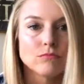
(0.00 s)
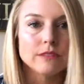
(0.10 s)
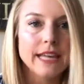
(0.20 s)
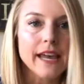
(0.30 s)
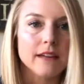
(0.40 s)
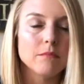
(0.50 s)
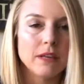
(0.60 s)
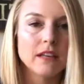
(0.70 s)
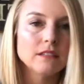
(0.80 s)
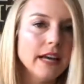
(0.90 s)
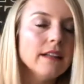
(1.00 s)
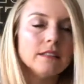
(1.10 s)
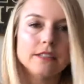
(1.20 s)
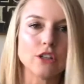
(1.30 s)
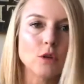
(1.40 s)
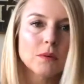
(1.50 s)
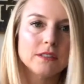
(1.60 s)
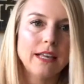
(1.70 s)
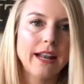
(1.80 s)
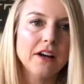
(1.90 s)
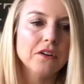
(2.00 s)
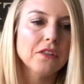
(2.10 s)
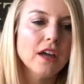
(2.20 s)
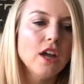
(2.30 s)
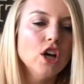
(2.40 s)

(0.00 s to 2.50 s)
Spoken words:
Dead. Being dead is 0% health.